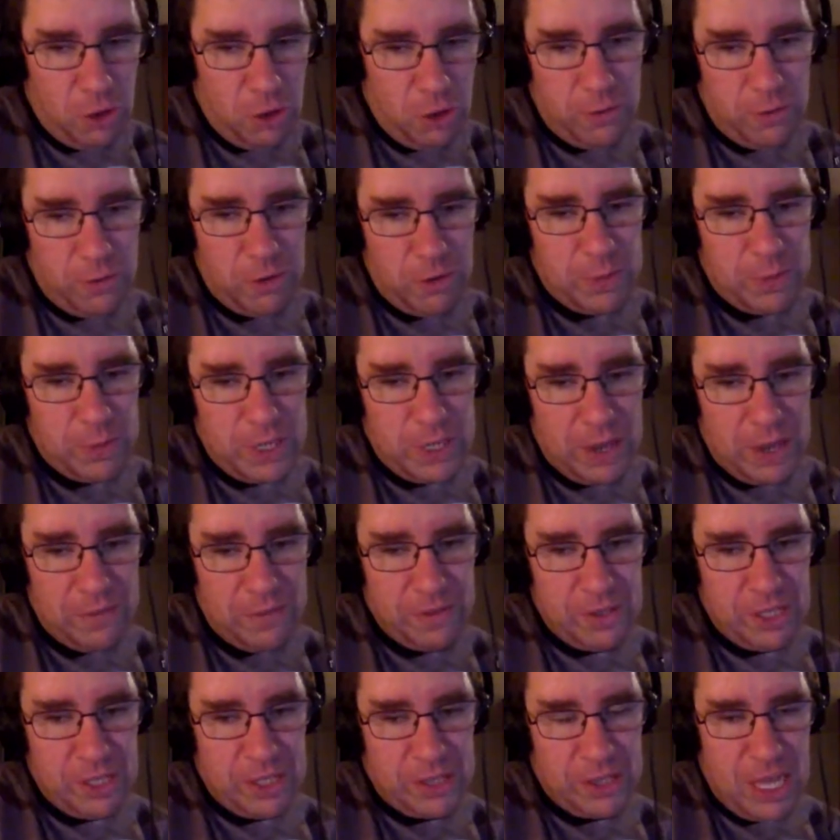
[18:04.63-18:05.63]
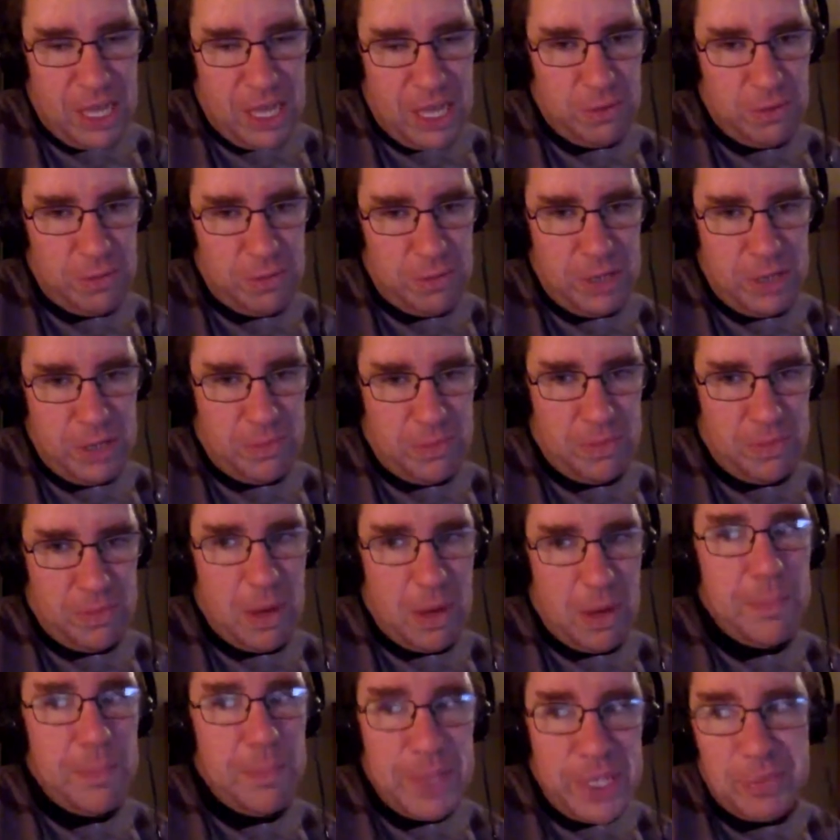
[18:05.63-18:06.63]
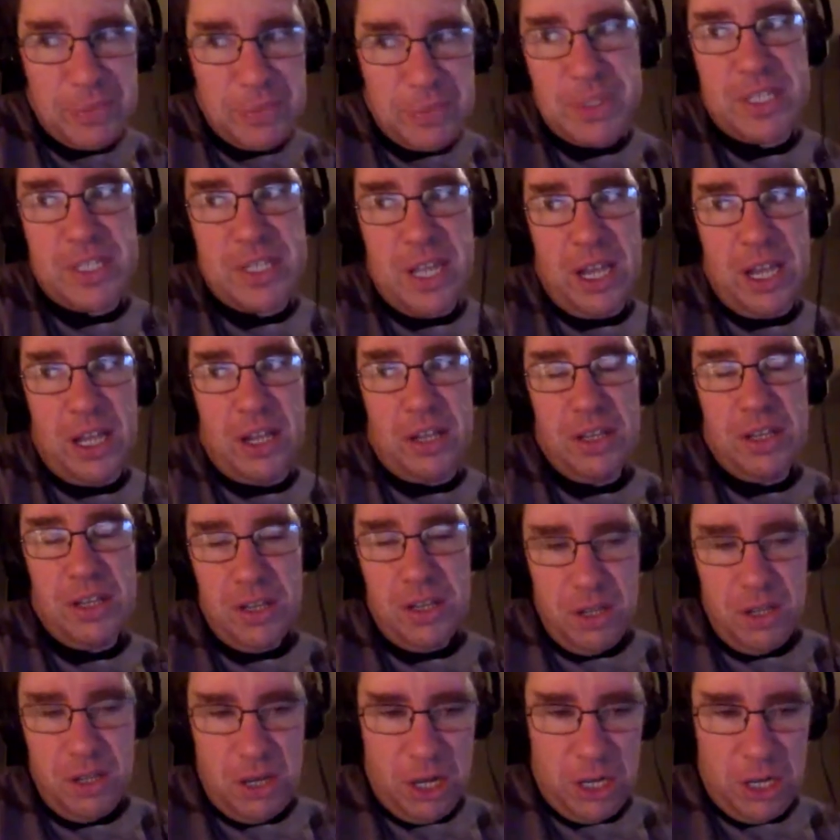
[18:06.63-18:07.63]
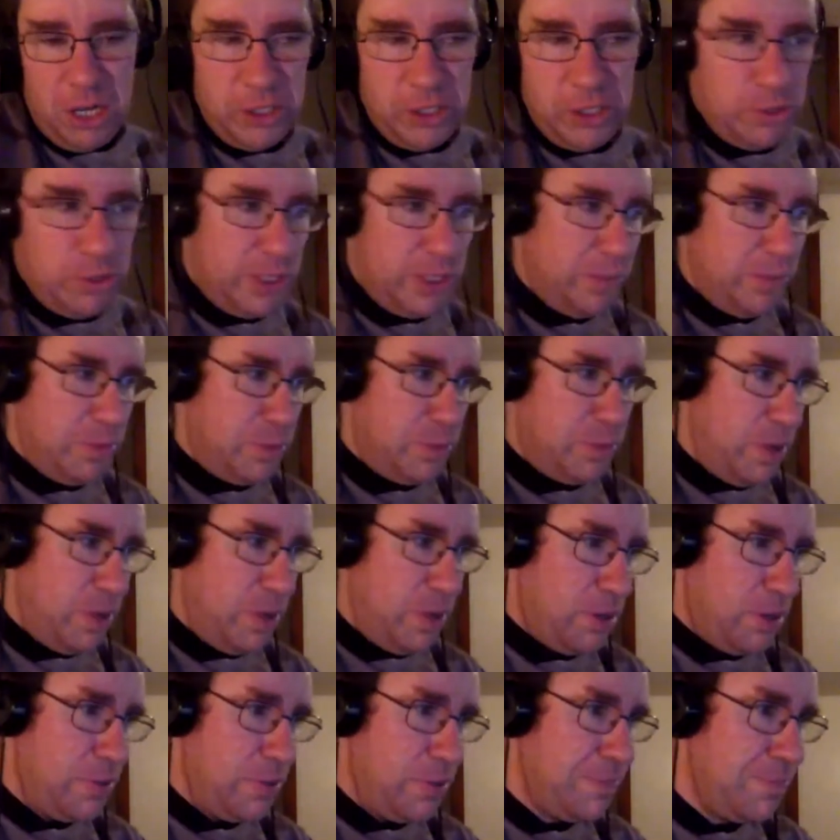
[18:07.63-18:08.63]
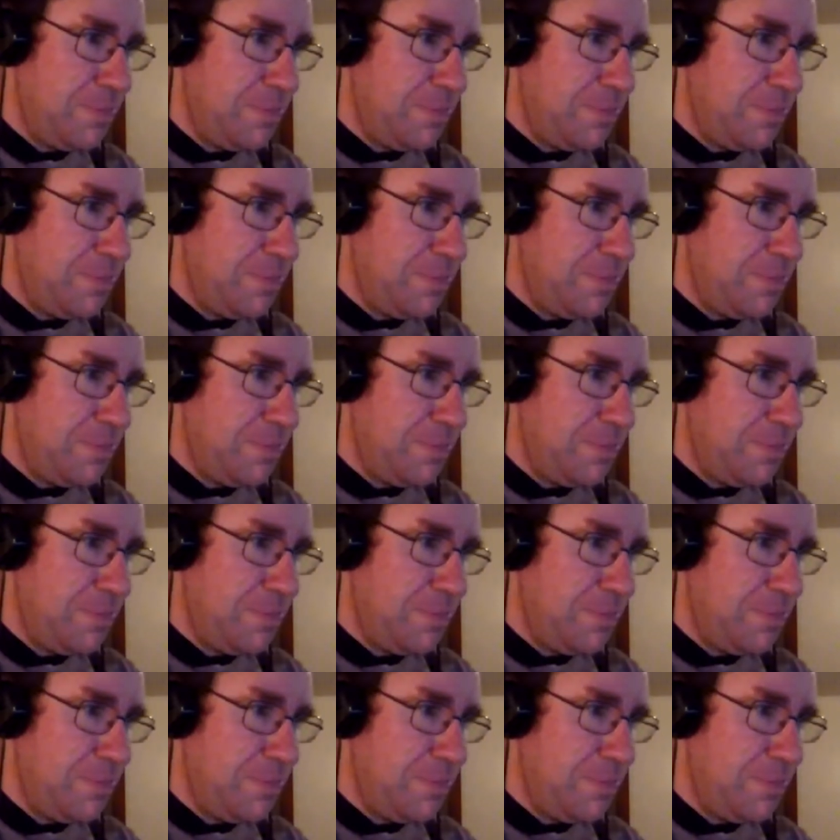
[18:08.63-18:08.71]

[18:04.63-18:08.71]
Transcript: over it, but I feel like that would be a big mistake on YouTube's part.